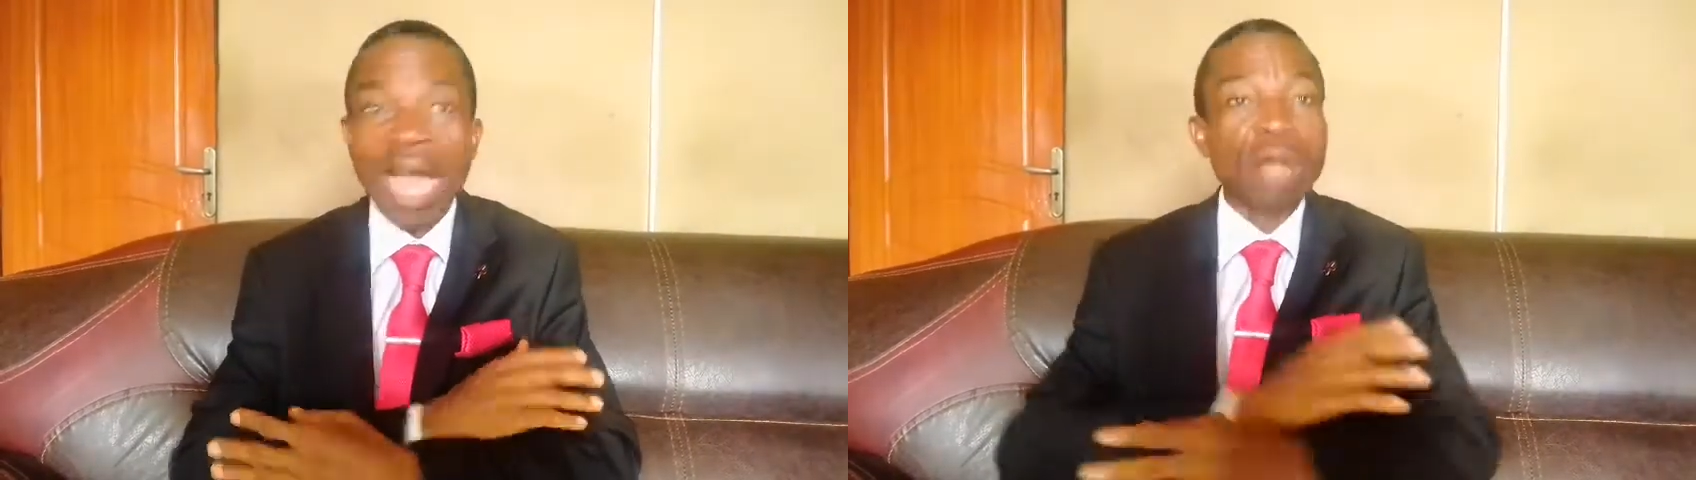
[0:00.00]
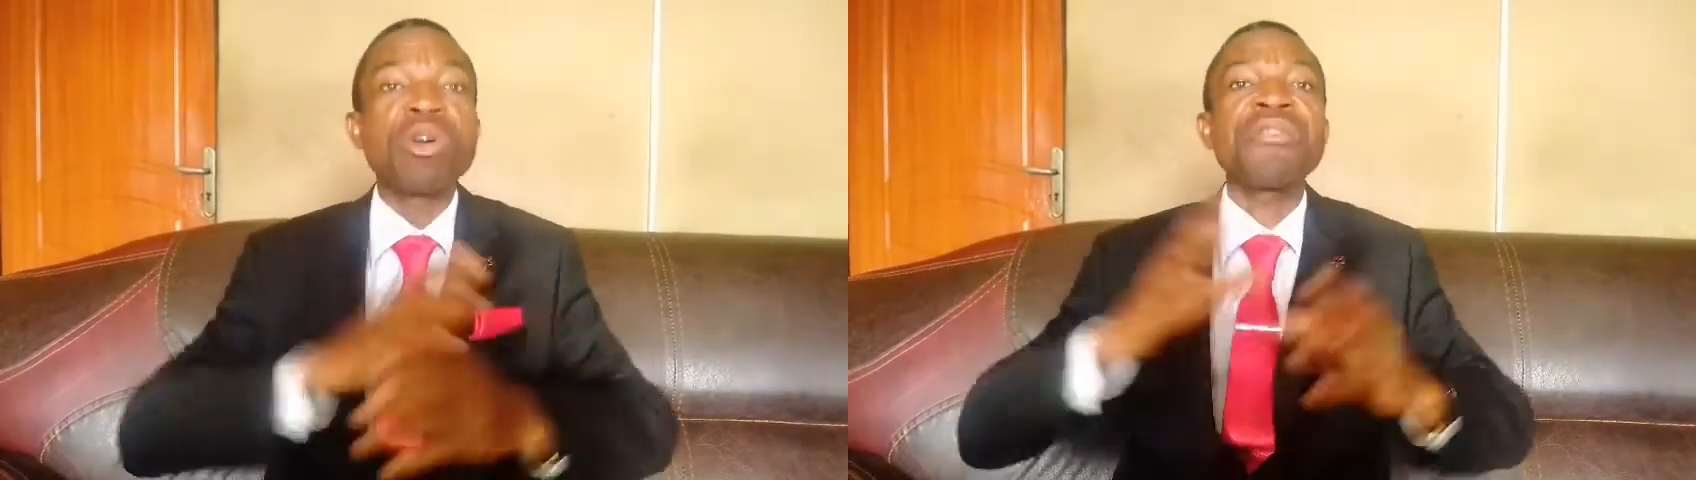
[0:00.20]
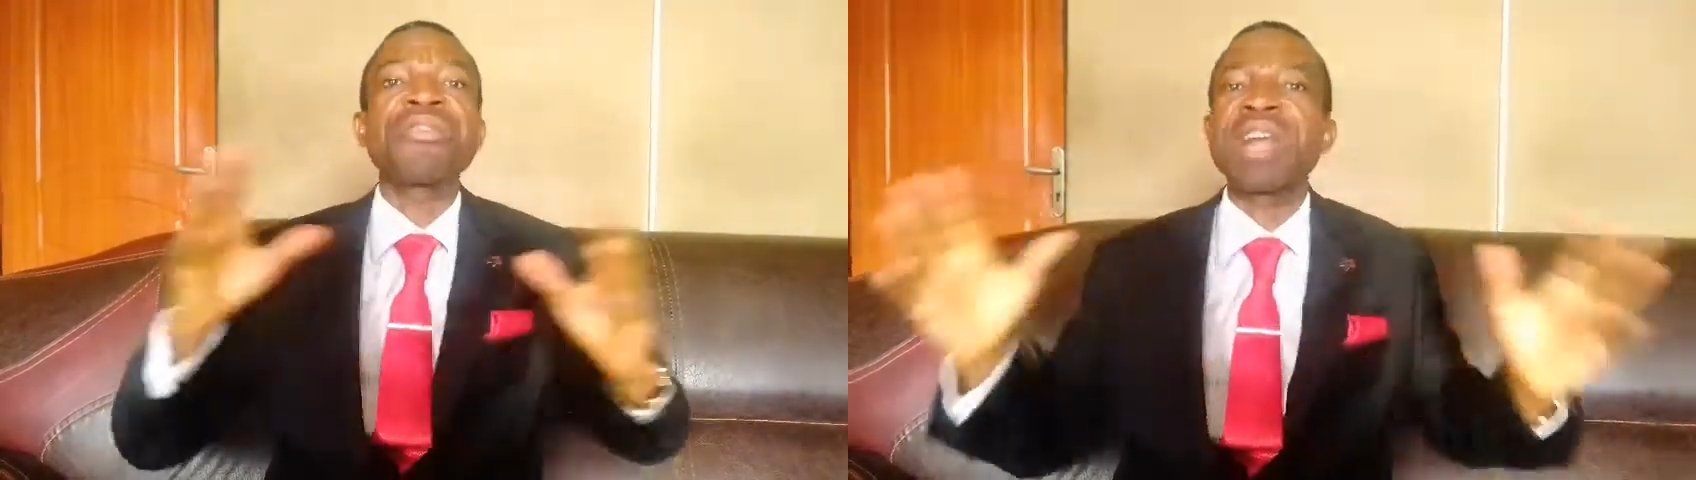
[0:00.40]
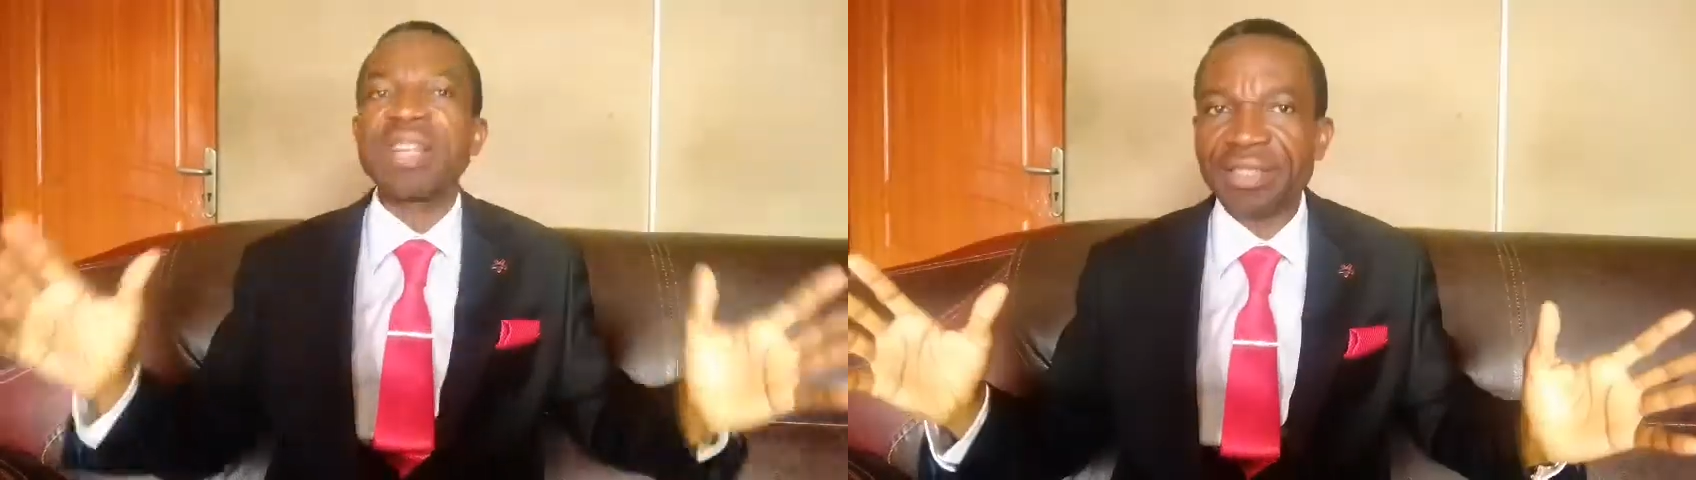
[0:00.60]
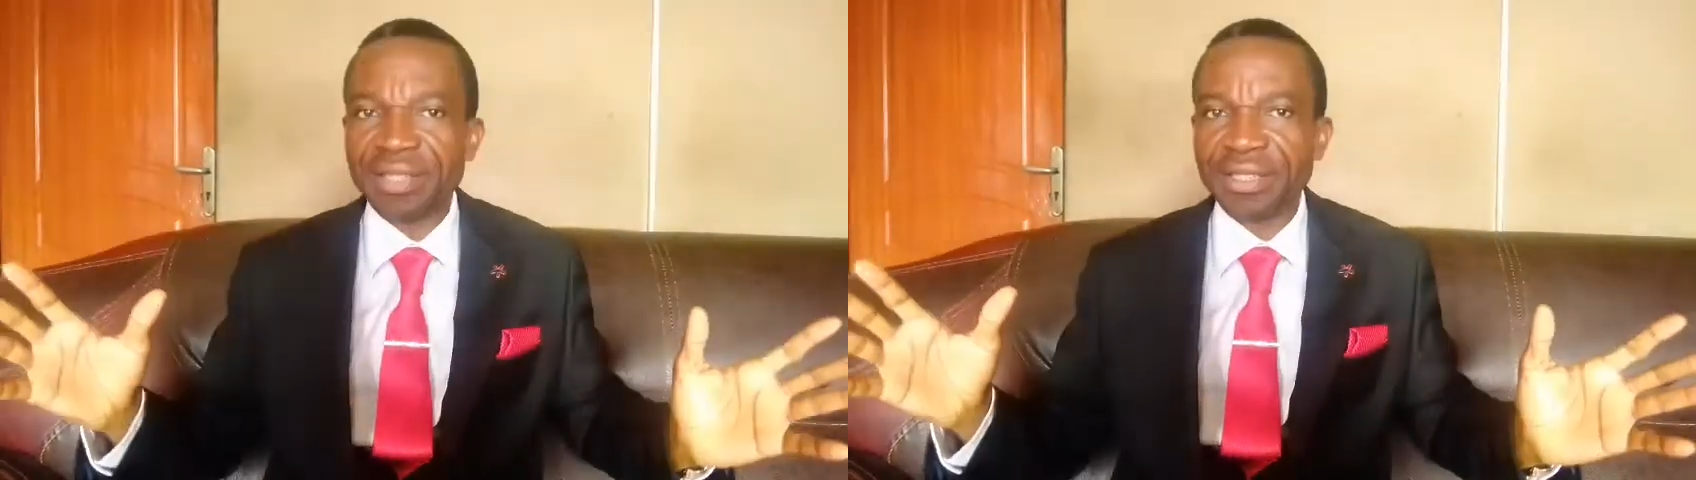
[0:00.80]
and your
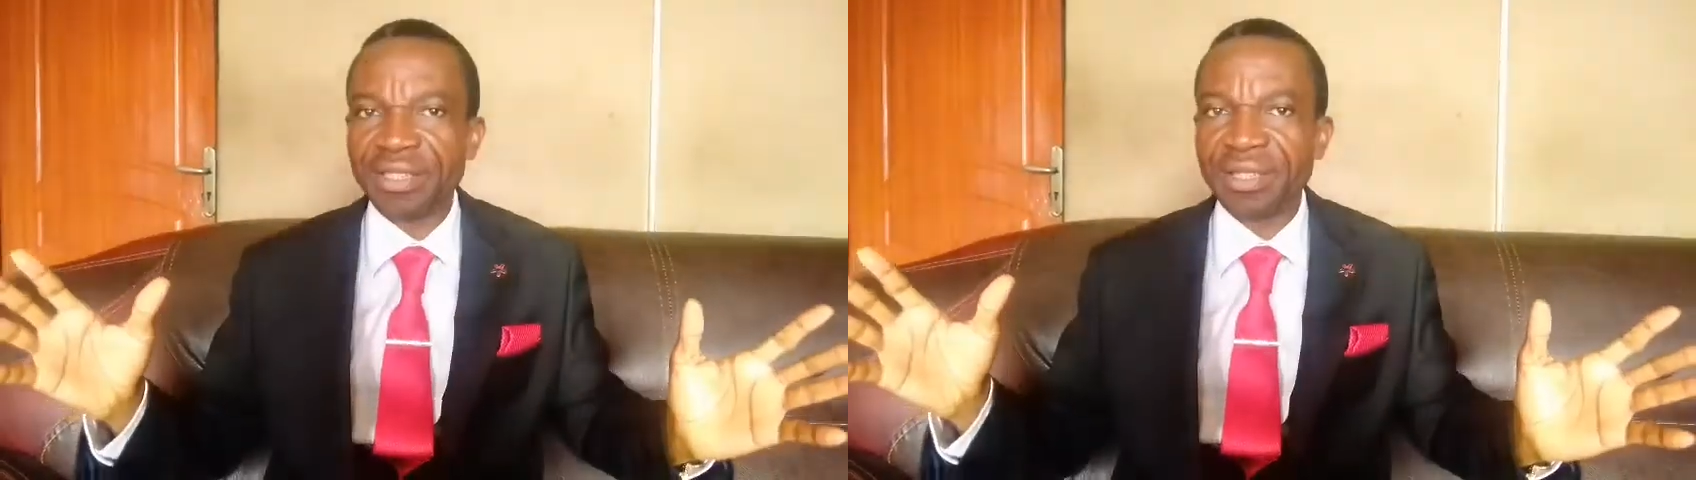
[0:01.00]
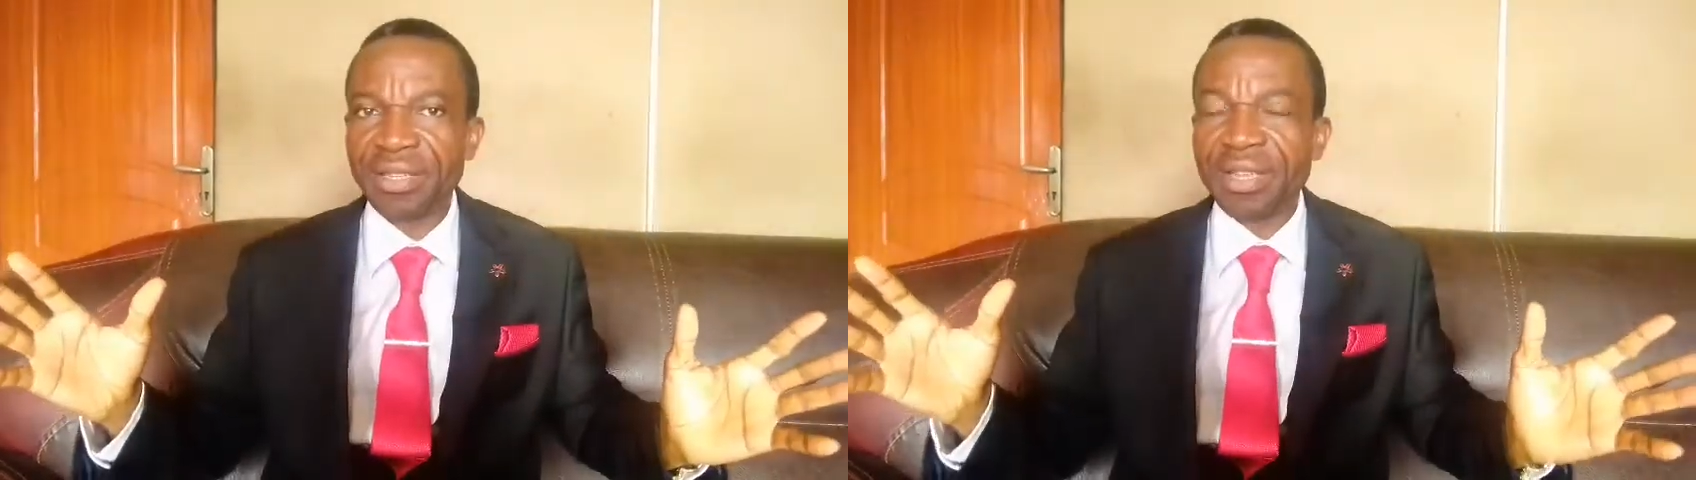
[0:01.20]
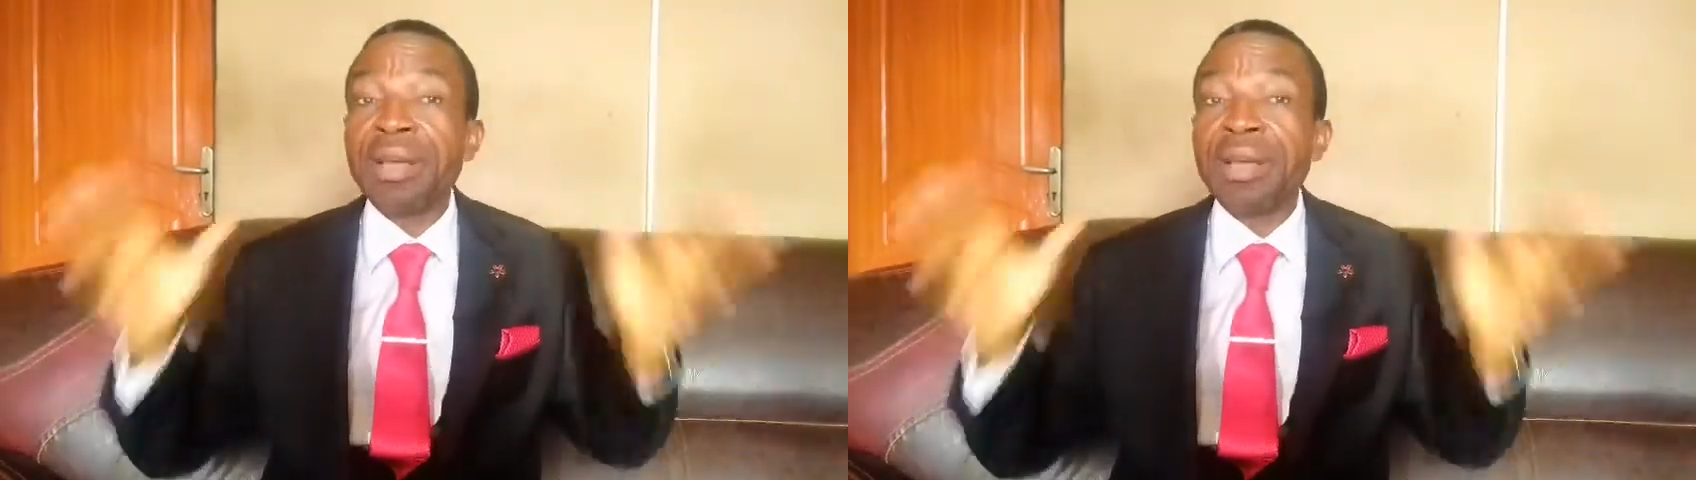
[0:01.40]
friends